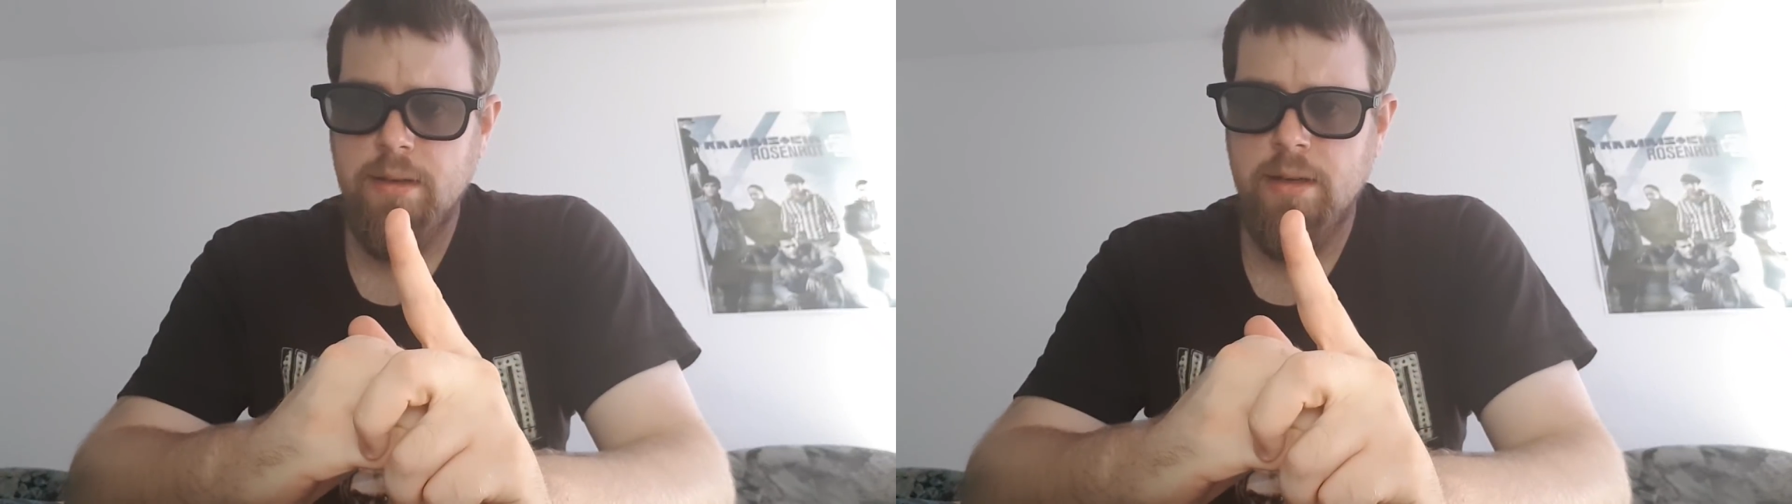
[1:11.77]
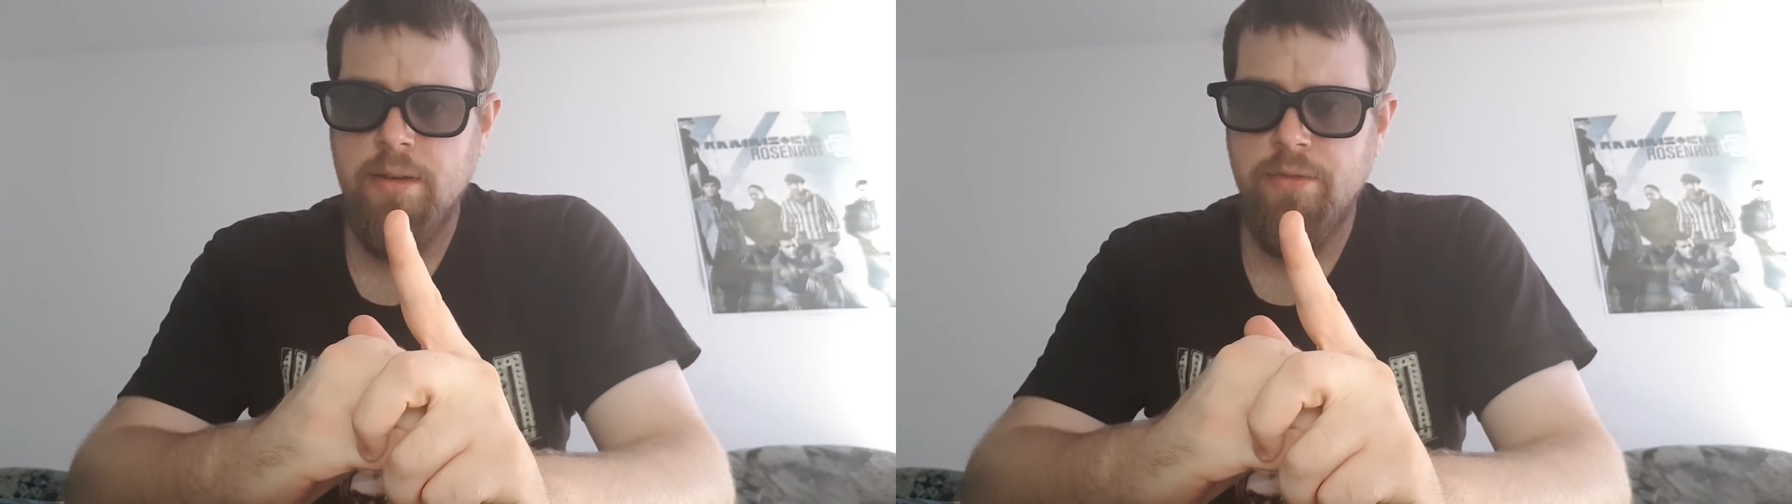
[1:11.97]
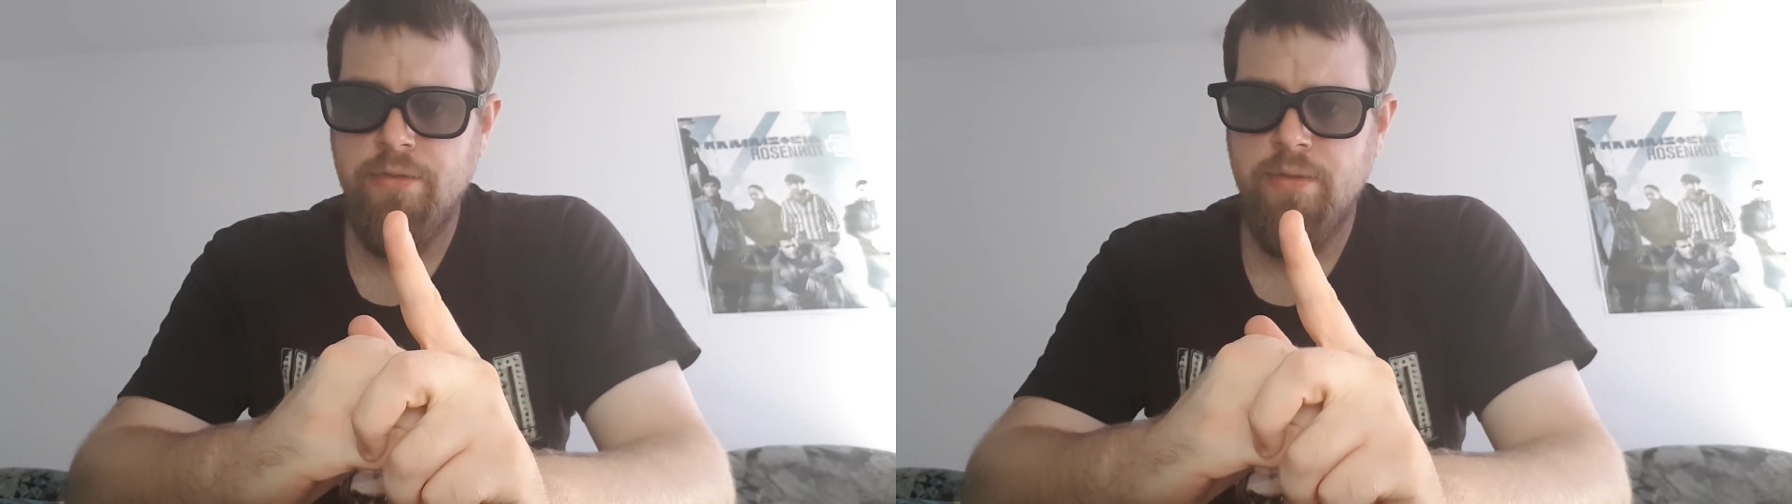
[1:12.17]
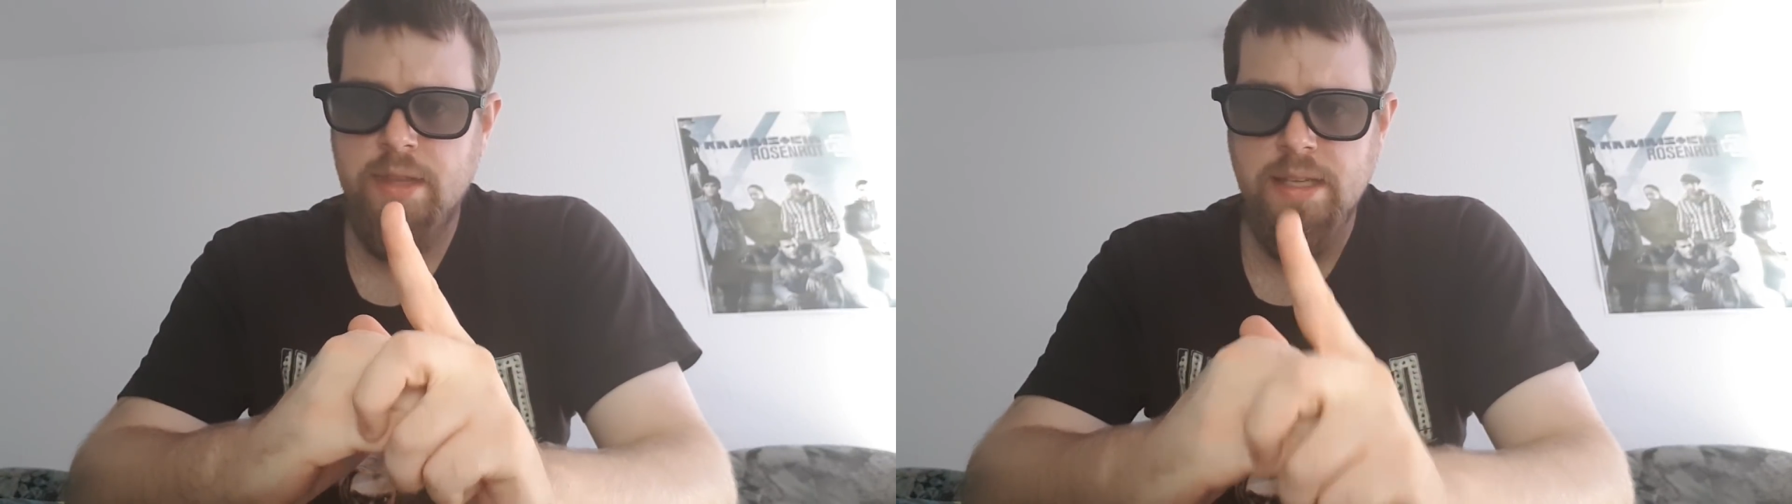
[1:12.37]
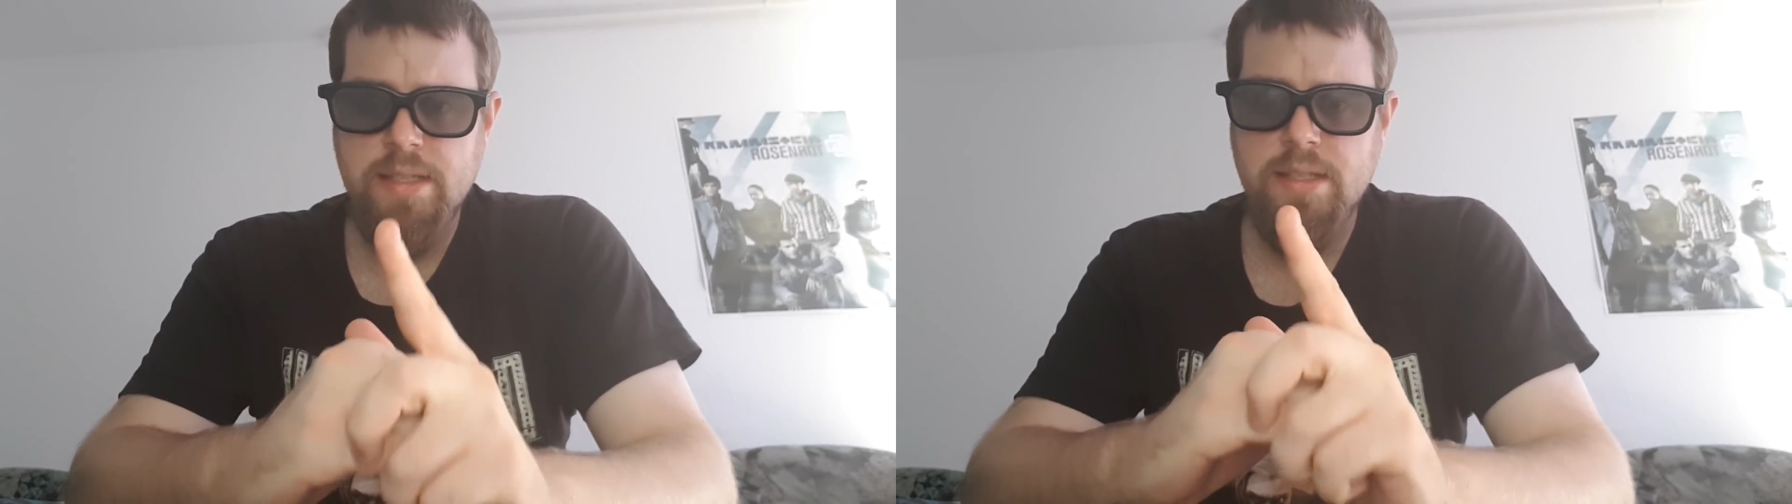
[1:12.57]
of
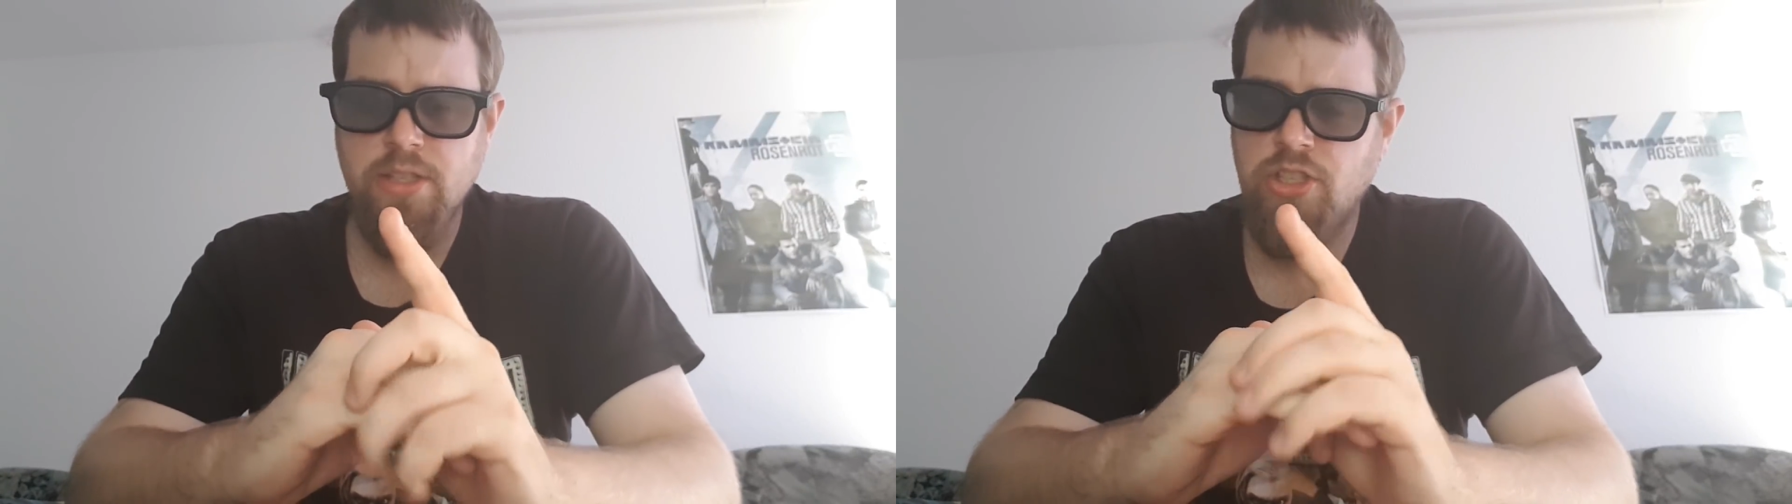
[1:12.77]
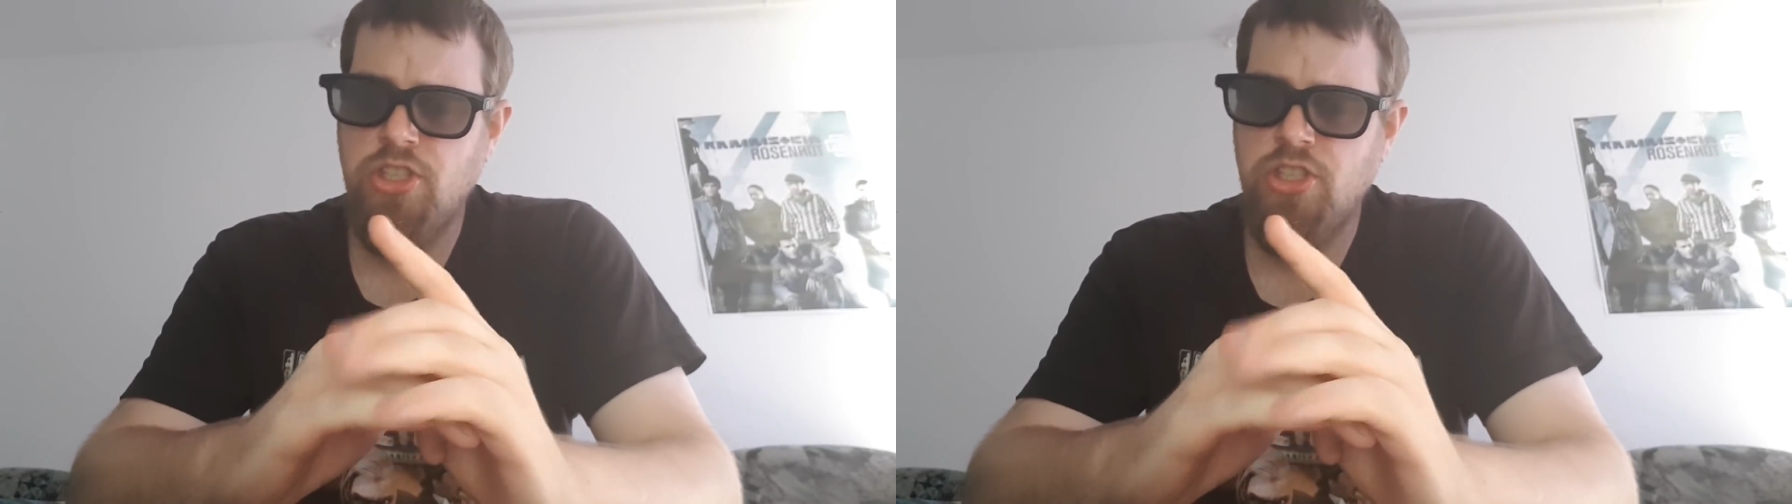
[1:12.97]
this